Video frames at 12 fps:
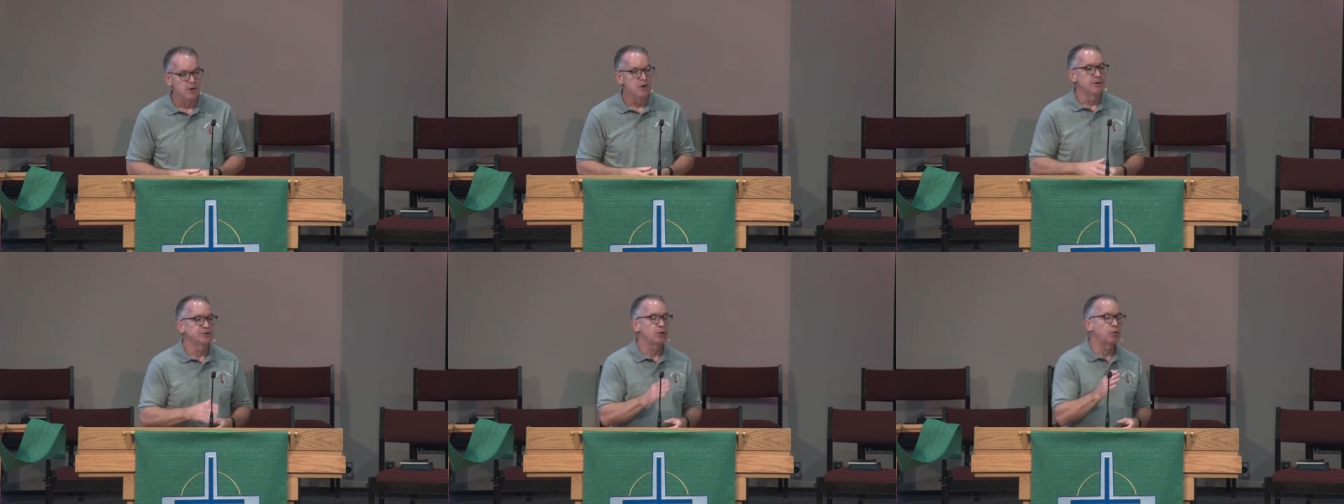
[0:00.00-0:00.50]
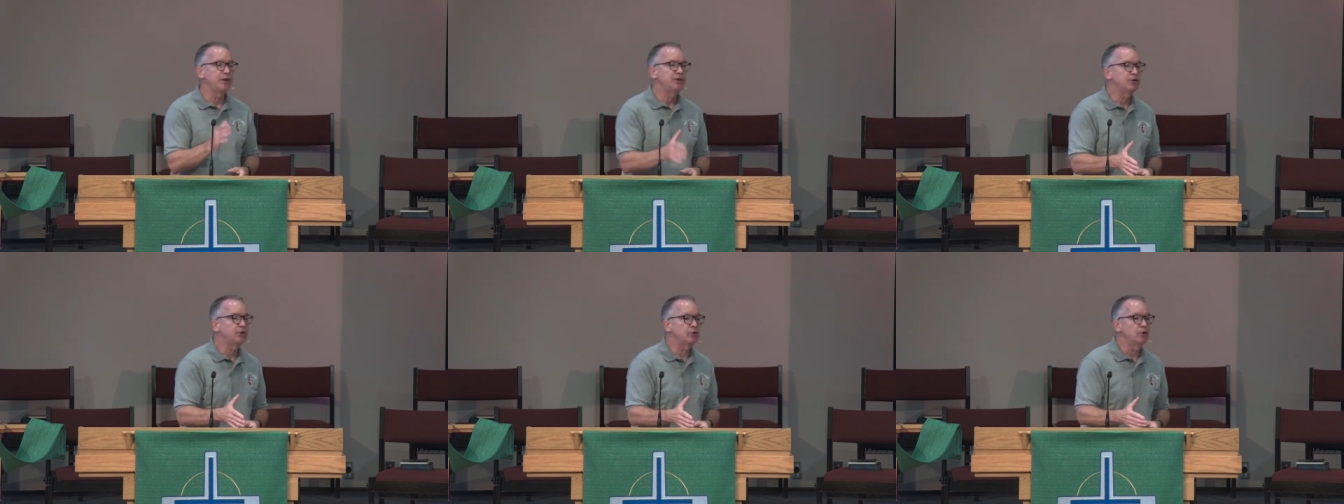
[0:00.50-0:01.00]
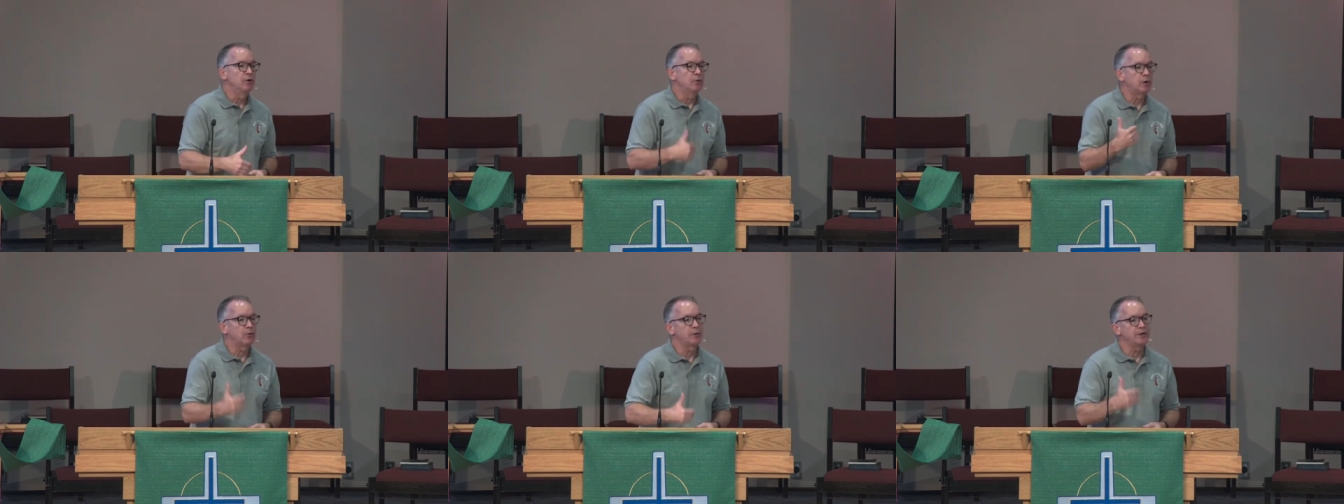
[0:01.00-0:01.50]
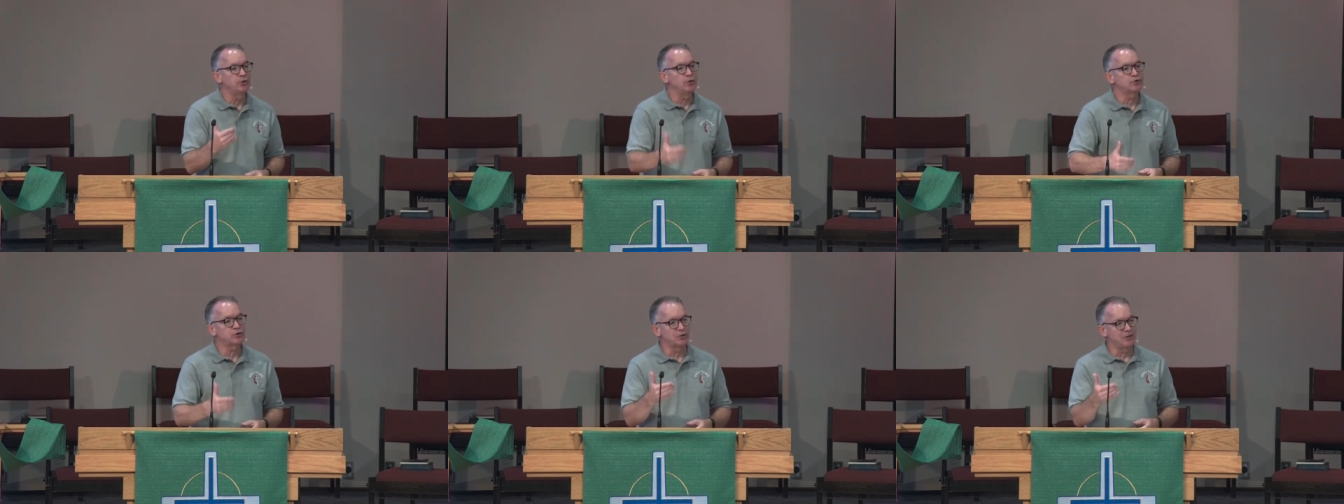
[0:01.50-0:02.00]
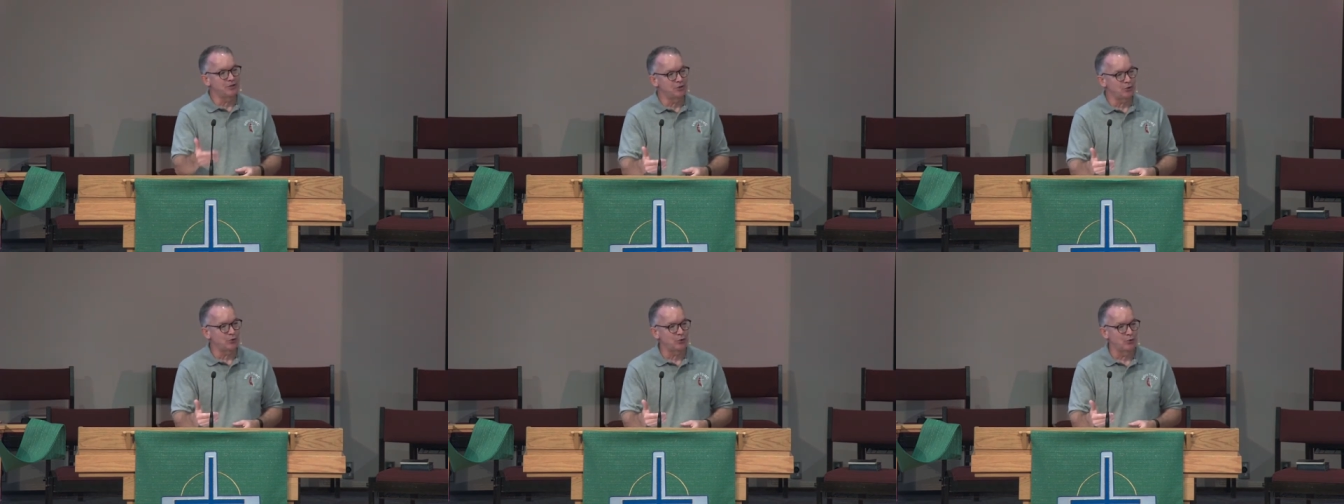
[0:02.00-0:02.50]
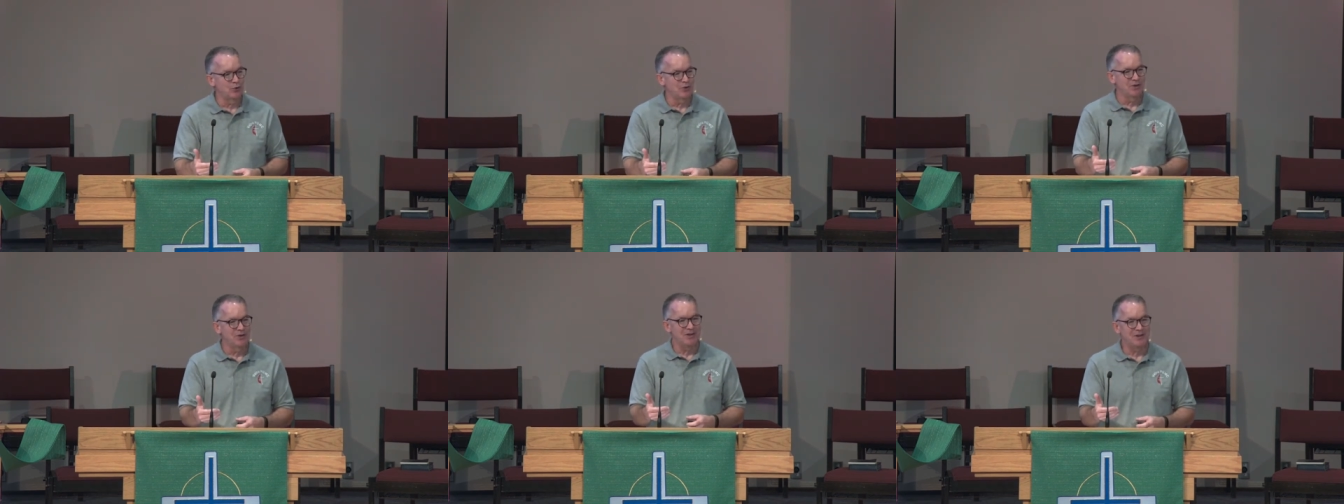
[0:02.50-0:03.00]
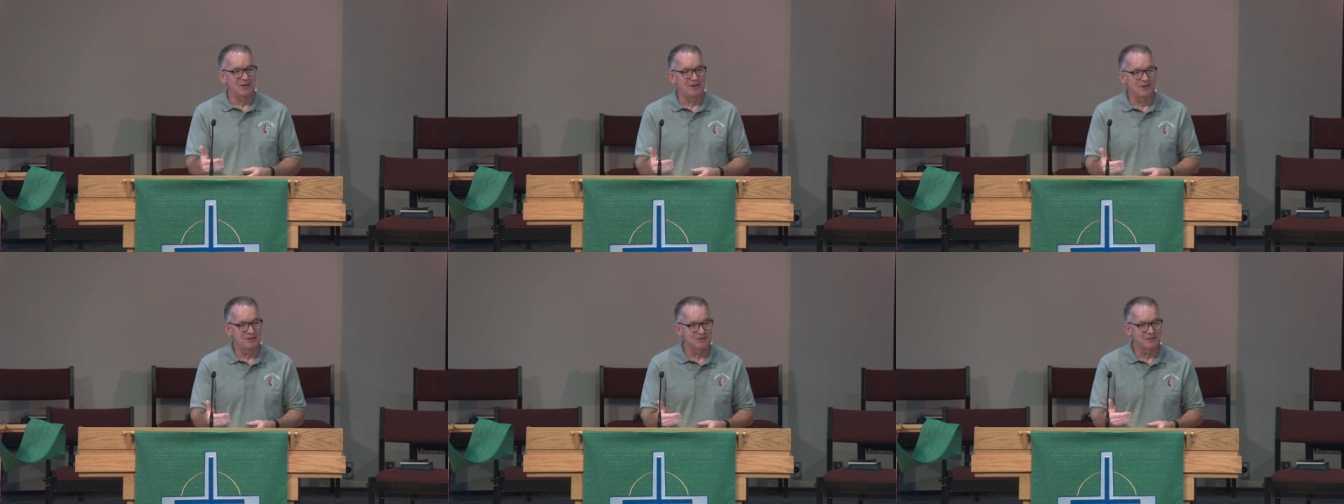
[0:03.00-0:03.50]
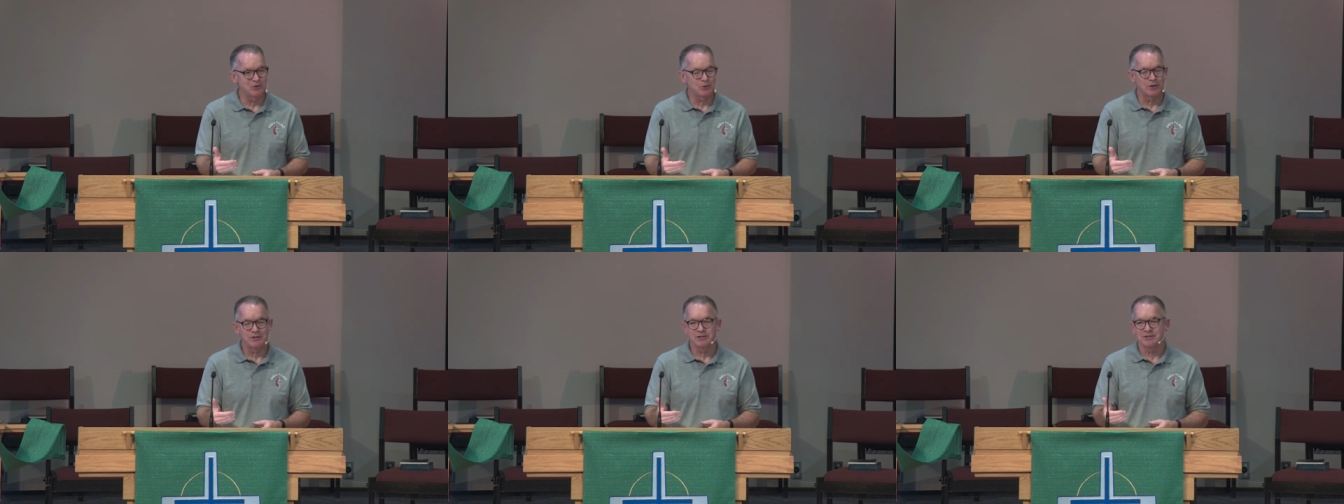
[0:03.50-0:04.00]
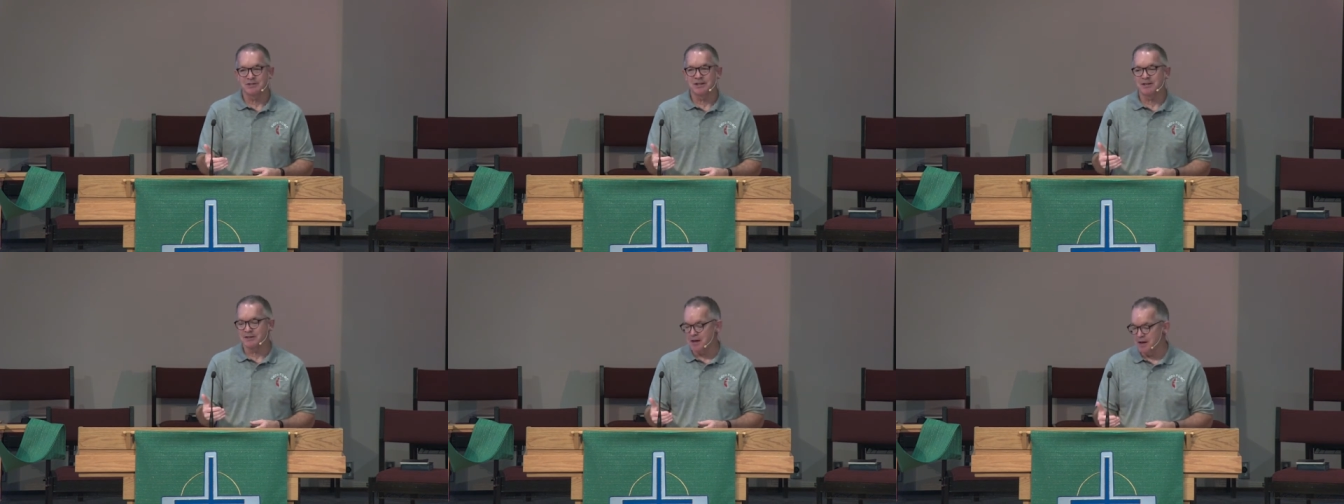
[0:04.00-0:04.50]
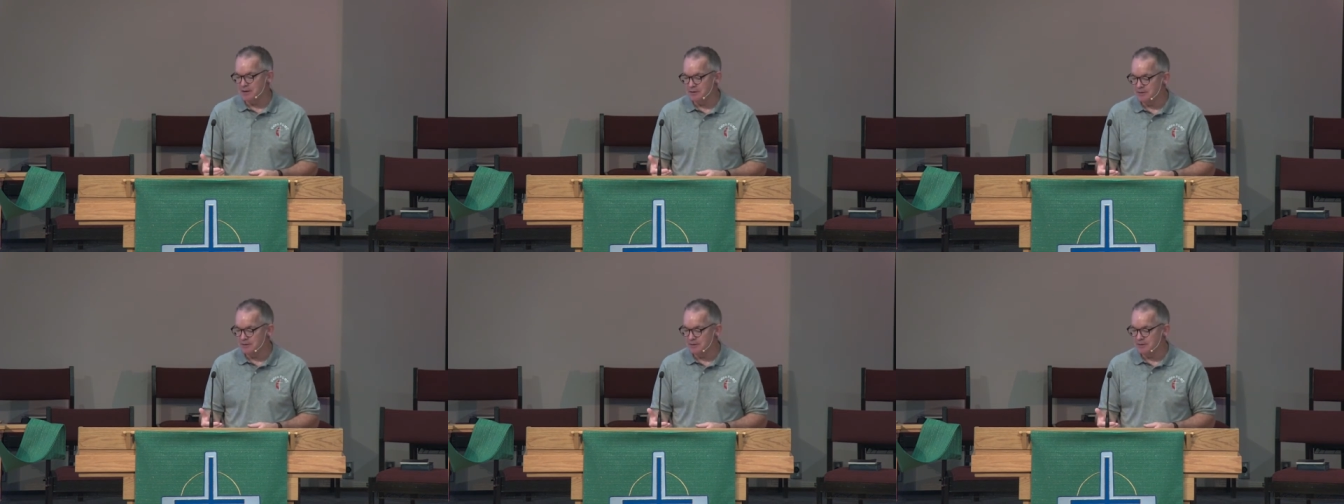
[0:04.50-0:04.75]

So we do what we usually do in situations like that.